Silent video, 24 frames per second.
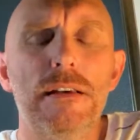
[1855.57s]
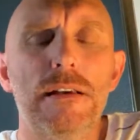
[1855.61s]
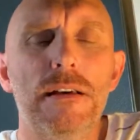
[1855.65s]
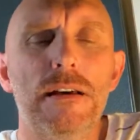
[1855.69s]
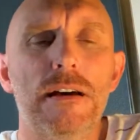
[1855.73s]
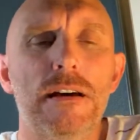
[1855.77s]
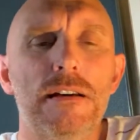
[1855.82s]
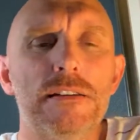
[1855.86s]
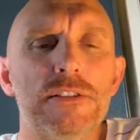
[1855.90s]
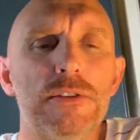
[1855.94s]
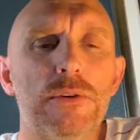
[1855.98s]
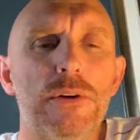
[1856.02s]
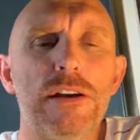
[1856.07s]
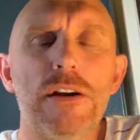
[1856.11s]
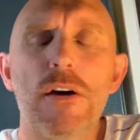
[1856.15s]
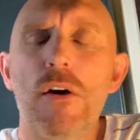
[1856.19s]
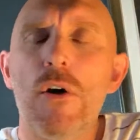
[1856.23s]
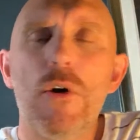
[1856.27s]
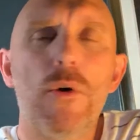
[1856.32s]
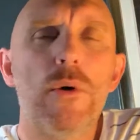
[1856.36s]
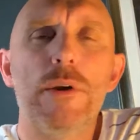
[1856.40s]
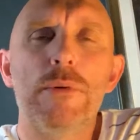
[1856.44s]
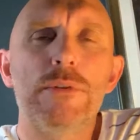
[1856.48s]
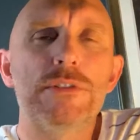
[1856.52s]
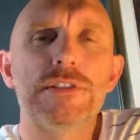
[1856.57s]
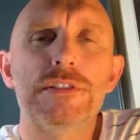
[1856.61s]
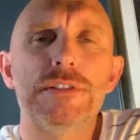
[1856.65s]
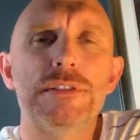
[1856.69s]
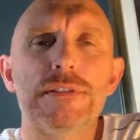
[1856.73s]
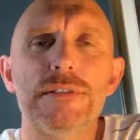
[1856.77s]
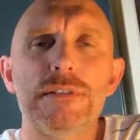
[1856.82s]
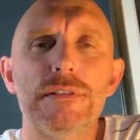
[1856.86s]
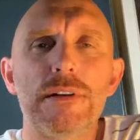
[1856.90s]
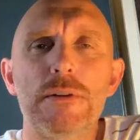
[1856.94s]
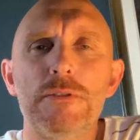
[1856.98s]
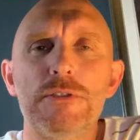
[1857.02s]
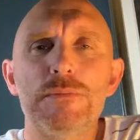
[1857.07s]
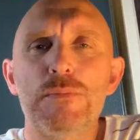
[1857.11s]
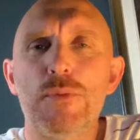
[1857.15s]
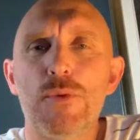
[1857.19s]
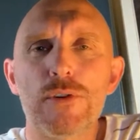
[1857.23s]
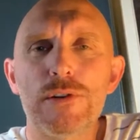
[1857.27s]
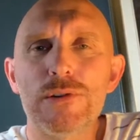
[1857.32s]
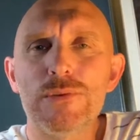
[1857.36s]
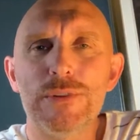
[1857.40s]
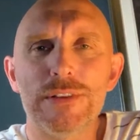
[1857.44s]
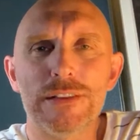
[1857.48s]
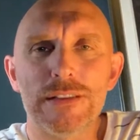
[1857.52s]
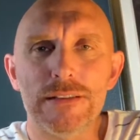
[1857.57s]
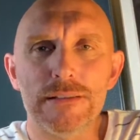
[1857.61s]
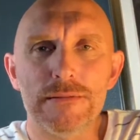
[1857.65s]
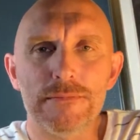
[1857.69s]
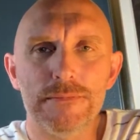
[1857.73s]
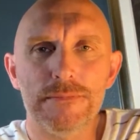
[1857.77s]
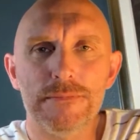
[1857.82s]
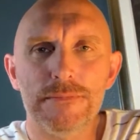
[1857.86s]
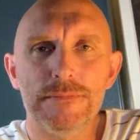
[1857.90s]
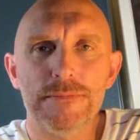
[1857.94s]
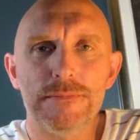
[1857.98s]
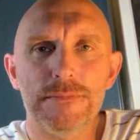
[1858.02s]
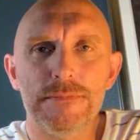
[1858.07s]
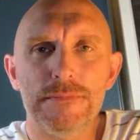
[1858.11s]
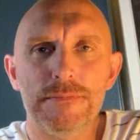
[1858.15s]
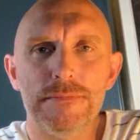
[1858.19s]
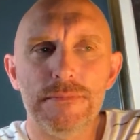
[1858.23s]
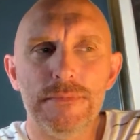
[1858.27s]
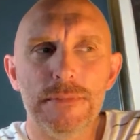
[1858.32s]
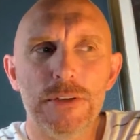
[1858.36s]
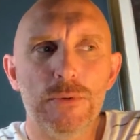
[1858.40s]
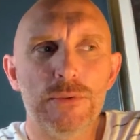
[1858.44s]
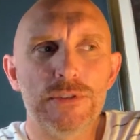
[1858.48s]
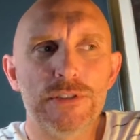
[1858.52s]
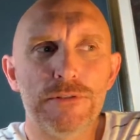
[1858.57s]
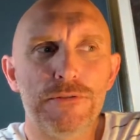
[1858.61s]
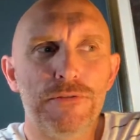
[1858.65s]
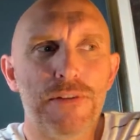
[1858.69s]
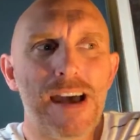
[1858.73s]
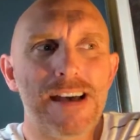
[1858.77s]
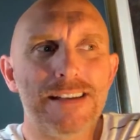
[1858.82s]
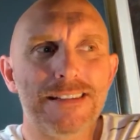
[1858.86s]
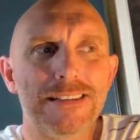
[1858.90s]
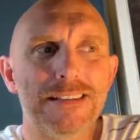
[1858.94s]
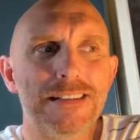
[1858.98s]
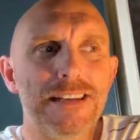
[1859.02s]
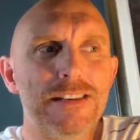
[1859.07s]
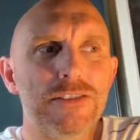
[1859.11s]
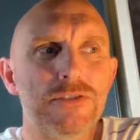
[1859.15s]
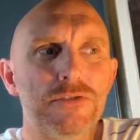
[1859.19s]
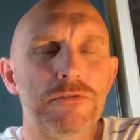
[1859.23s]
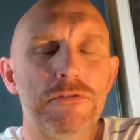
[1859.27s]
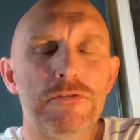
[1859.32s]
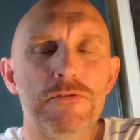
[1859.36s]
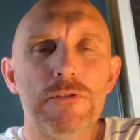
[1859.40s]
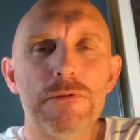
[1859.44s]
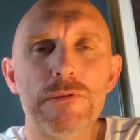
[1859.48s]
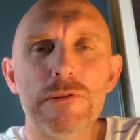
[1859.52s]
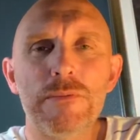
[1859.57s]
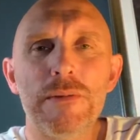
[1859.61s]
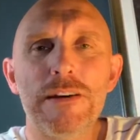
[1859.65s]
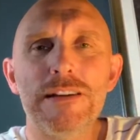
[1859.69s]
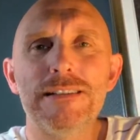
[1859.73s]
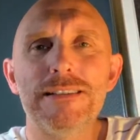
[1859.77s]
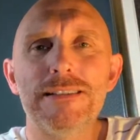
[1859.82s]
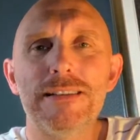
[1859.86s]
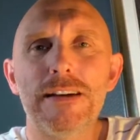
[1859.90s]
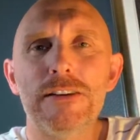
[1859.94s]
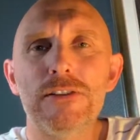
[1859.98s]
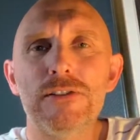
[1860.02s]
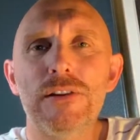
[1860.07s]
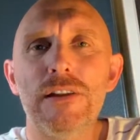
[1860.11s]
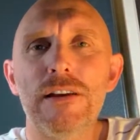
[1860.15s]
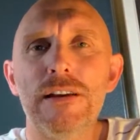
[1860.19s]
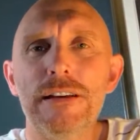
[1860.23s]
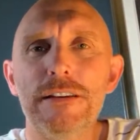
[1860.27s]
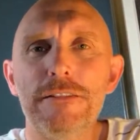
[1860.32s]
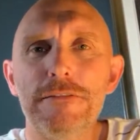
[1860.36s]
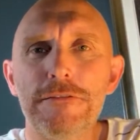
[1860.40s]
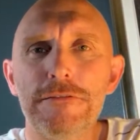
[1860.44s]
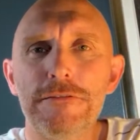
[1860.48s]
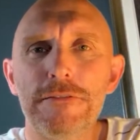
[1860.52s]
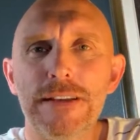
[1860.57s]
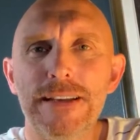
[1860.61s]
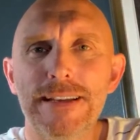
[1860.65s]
I was born with it. It was a fascination for me my entire life.